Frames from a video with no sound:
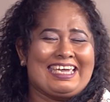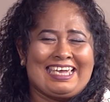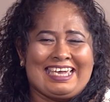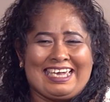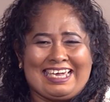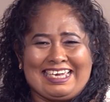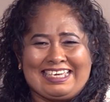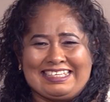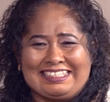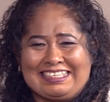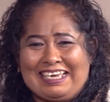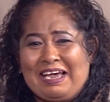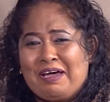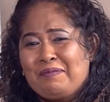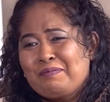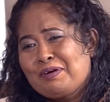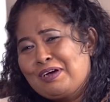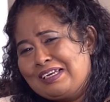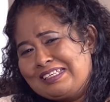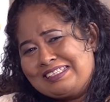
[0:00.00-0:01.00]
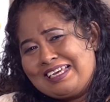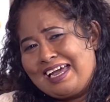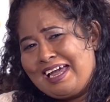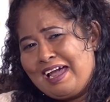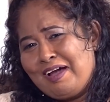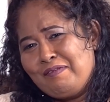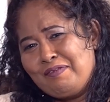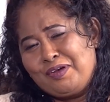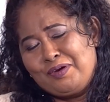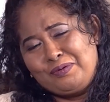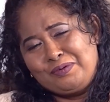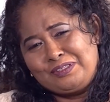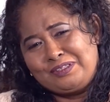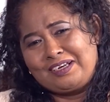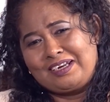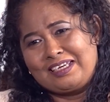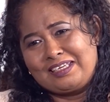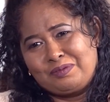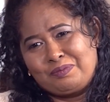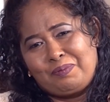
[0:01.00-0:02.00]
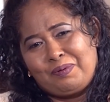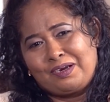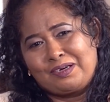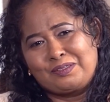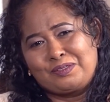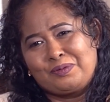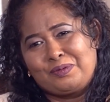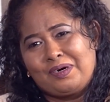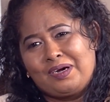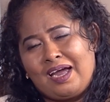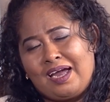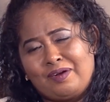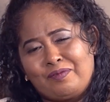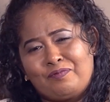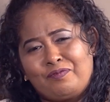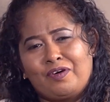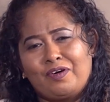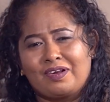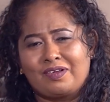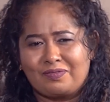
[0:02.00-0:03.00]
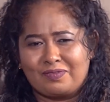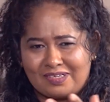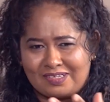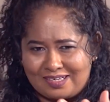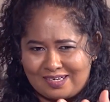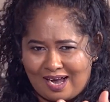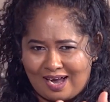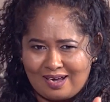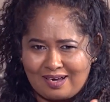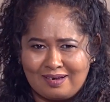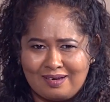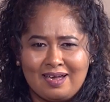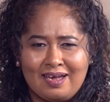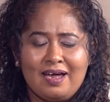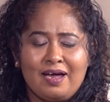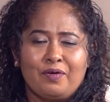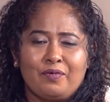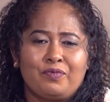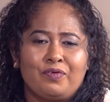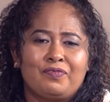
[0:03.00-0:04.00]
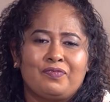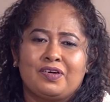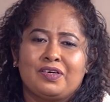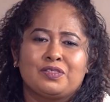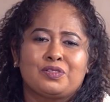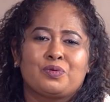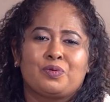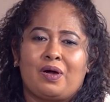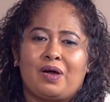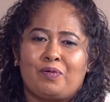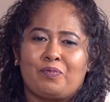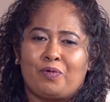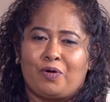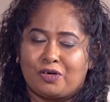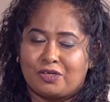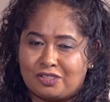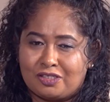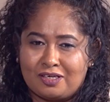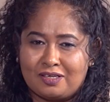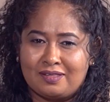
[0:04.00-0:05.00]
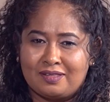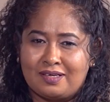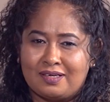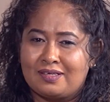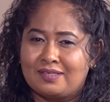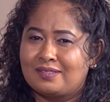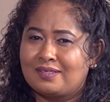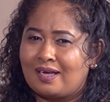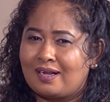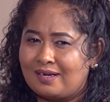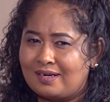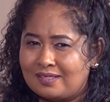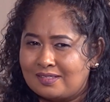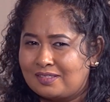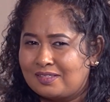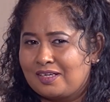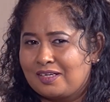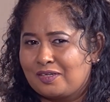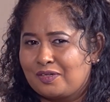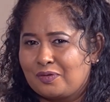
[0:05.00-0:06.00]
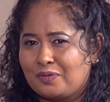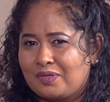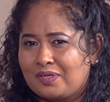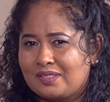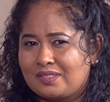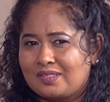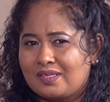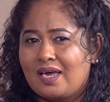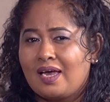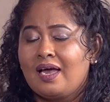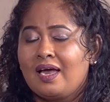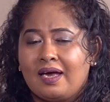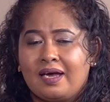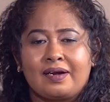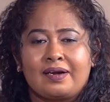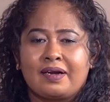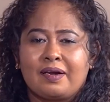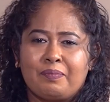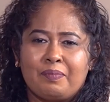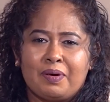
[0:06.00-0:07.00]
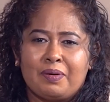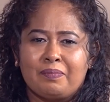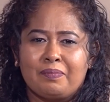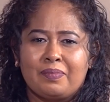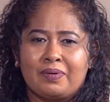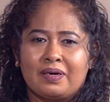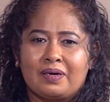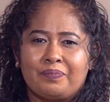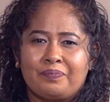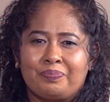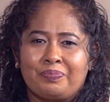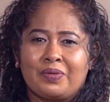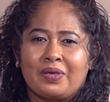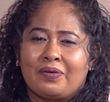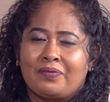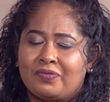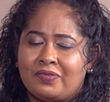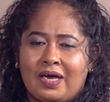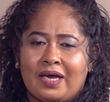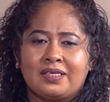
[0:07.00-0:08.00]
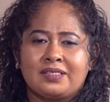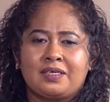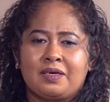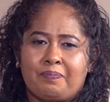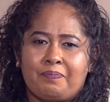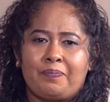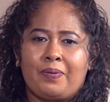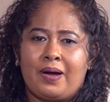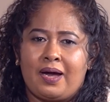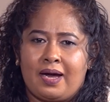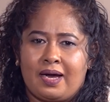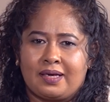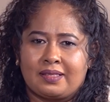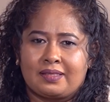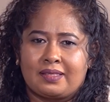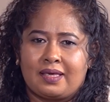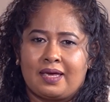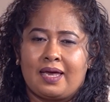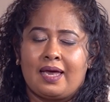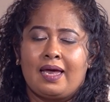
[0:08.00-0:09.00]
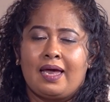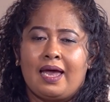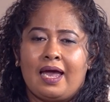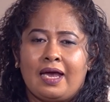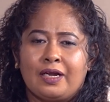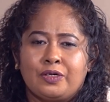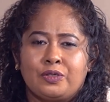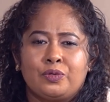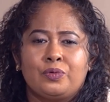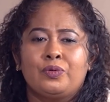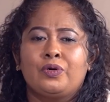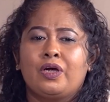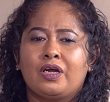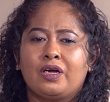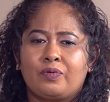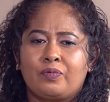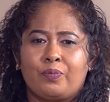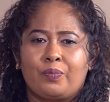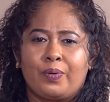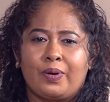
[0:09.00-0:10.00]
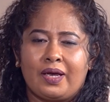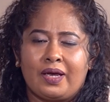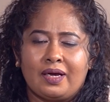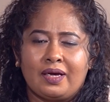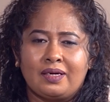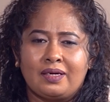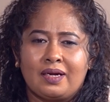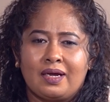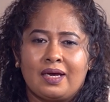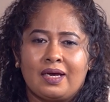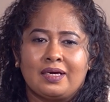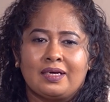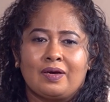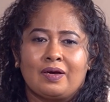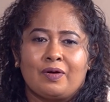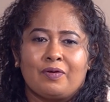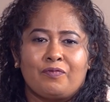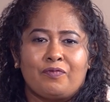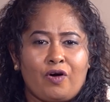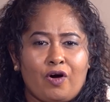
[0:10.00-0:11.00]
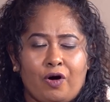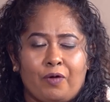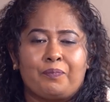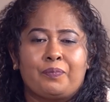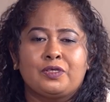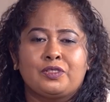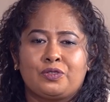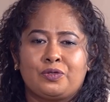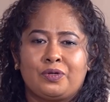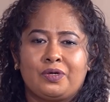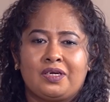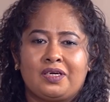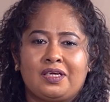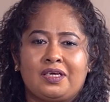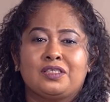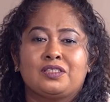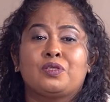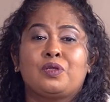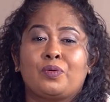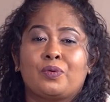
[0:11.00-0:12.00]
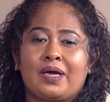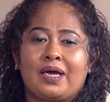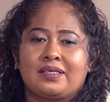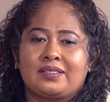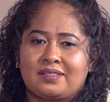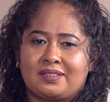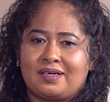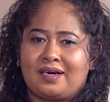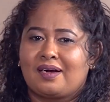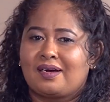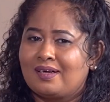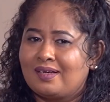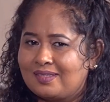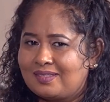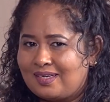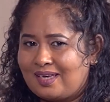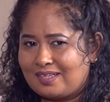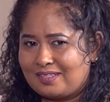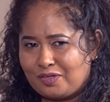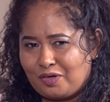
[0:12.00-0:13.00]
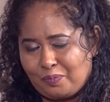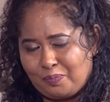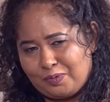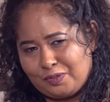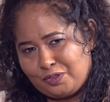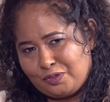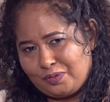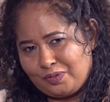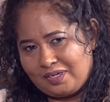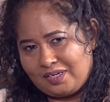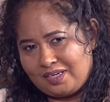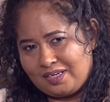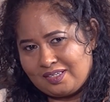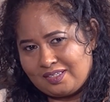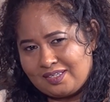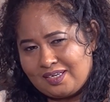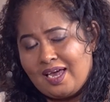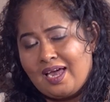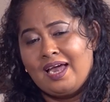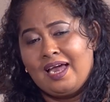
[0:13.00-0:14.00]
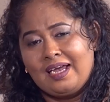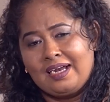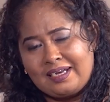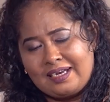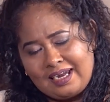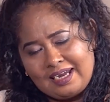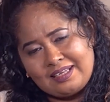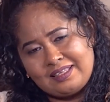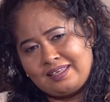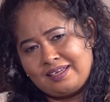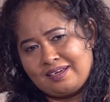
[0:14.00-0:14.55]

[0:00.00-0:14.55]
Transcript: is, because I have huge respect to her. And for the young viewers who are watching this and listening to this, remember there's a path, and do not wait for opportunities. Look at struggles as opportunities. Take